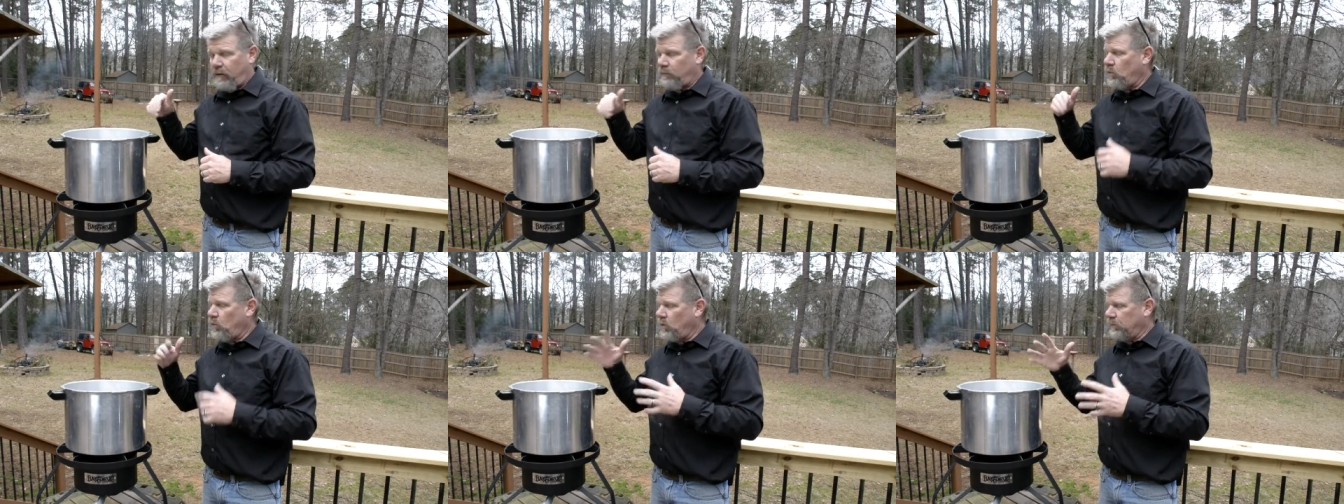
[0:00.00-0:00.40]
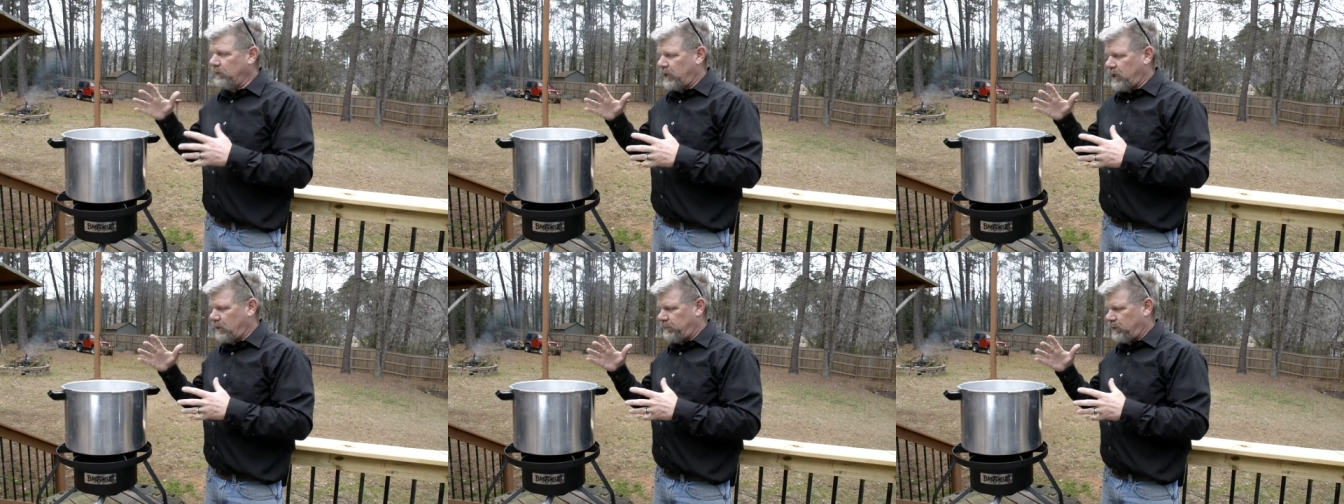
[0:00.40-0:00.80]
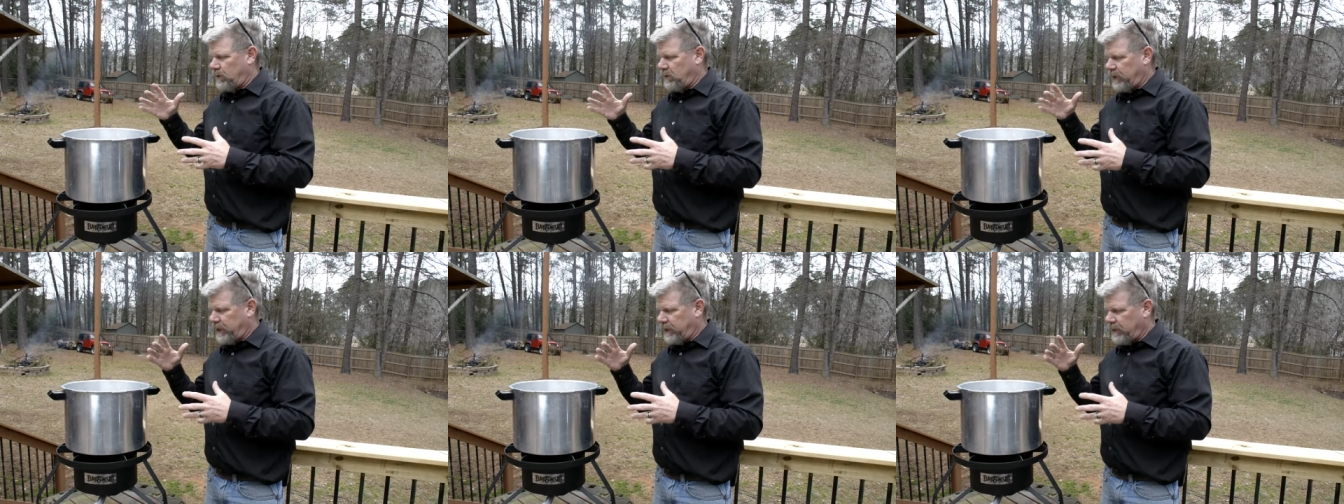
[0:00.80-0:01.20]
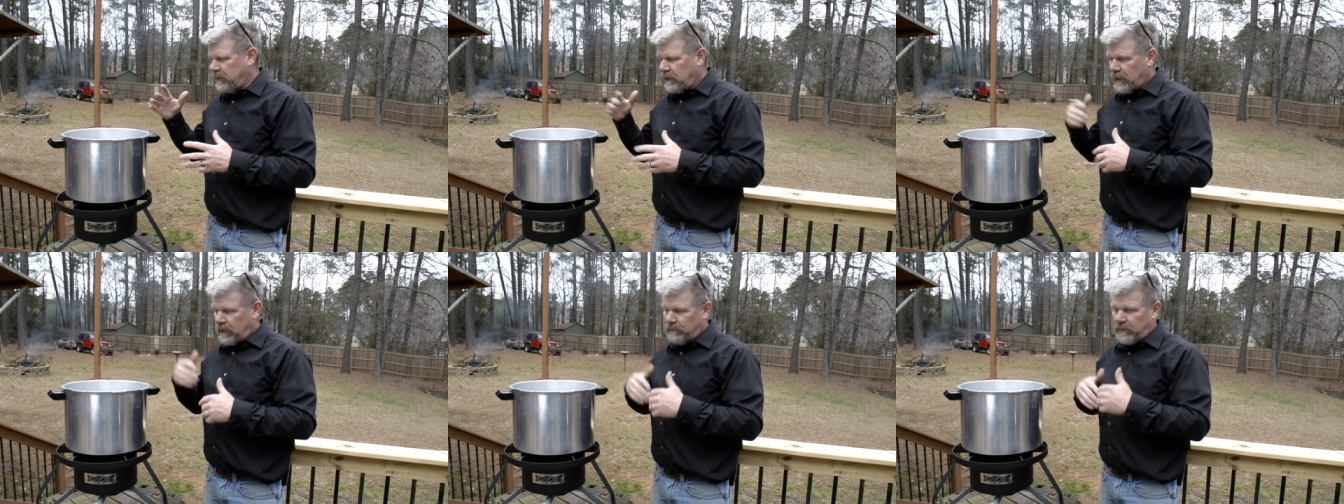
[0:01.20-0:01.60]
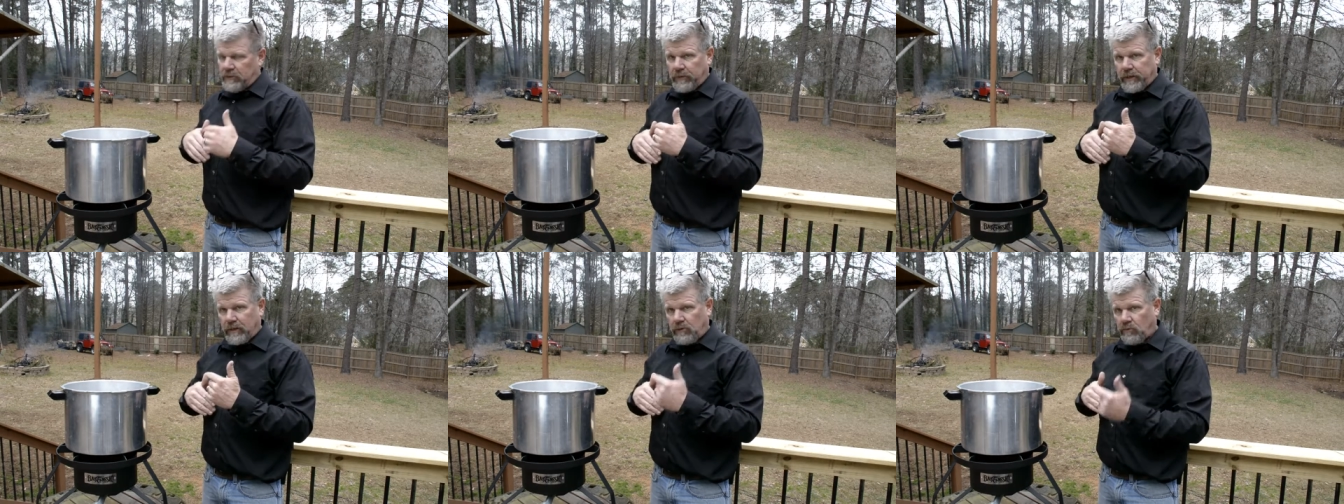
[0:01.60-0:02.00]
I've warmed it up already,
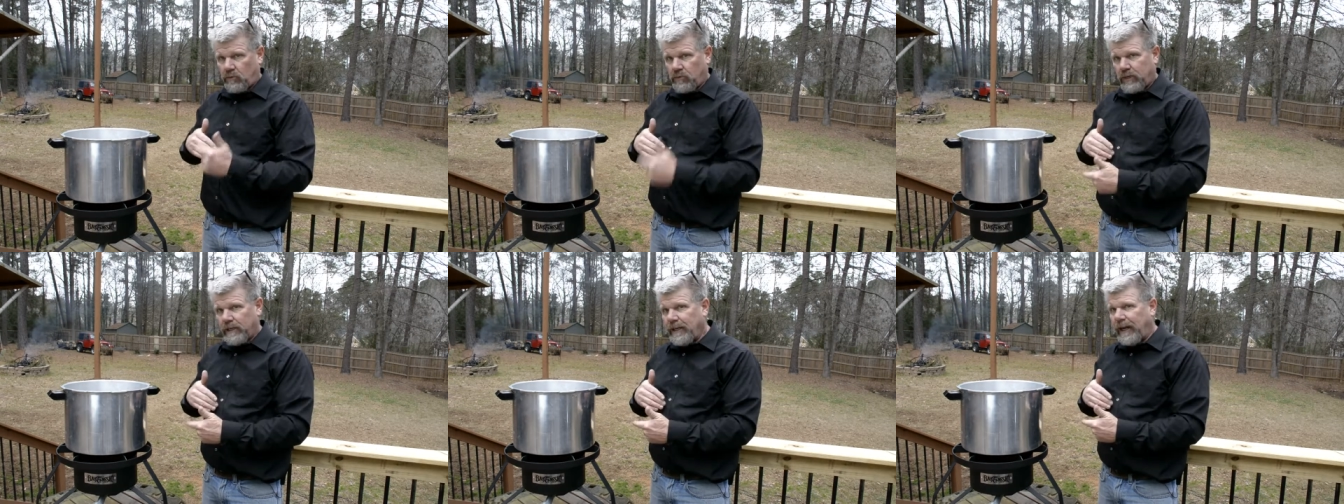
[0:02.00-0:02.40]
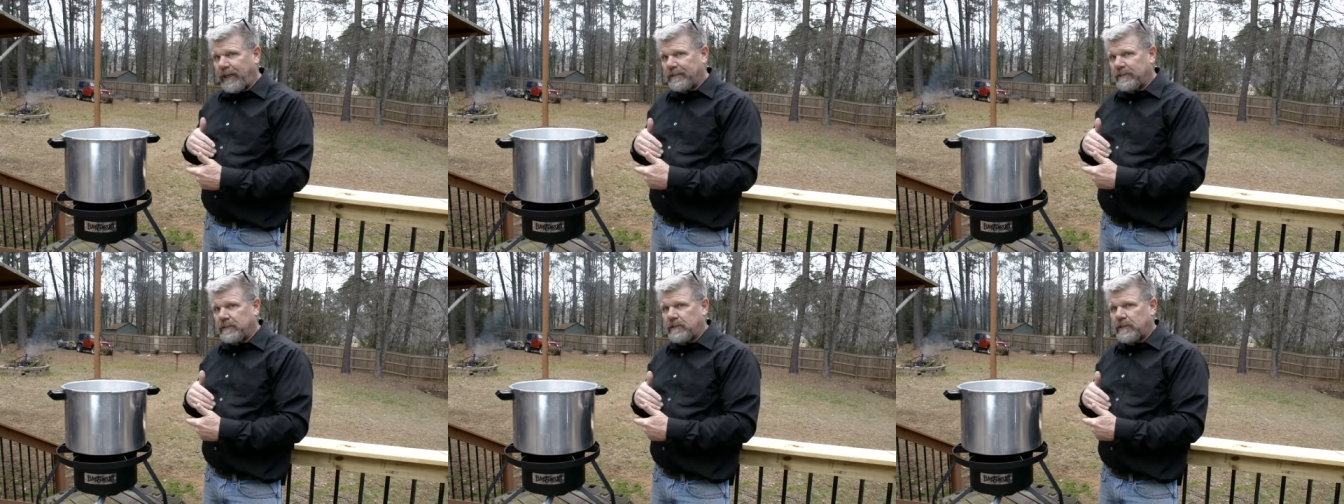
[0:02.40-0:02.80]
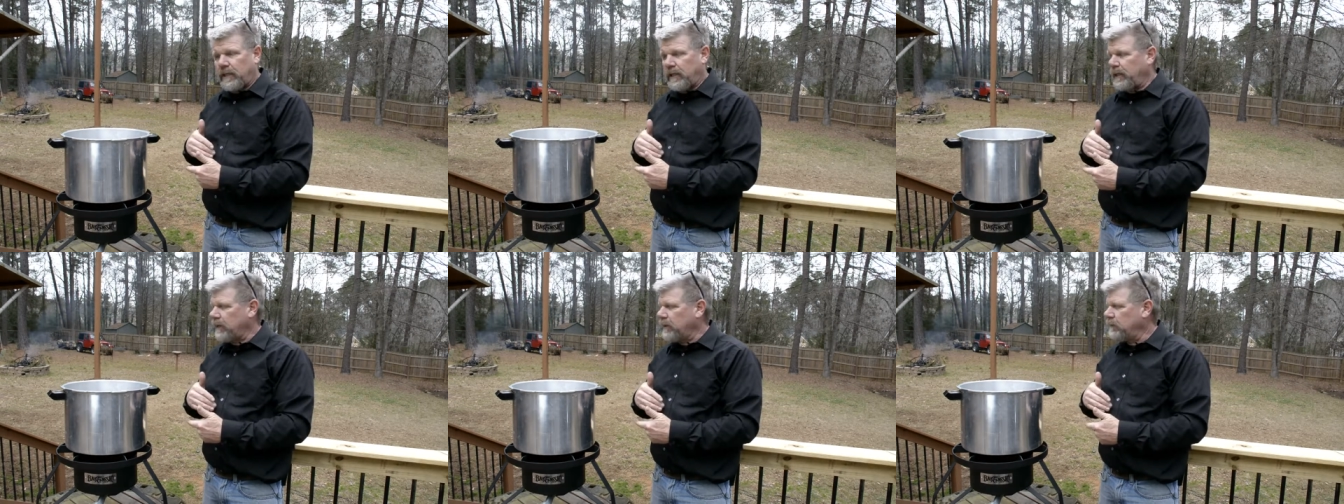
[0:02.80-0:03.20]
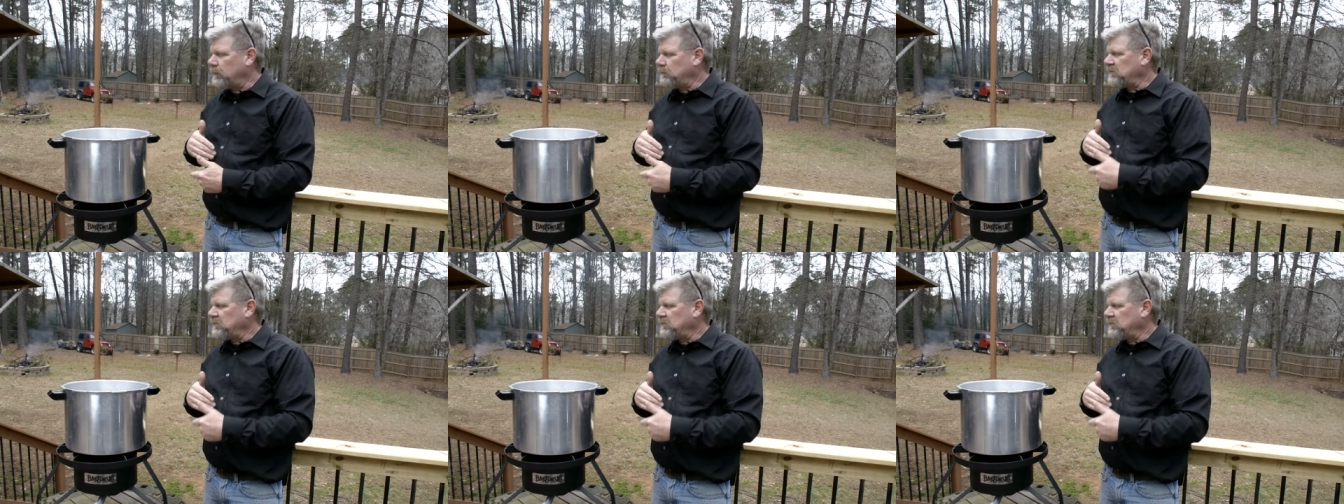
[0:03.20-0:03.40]
getting ready to relight this thing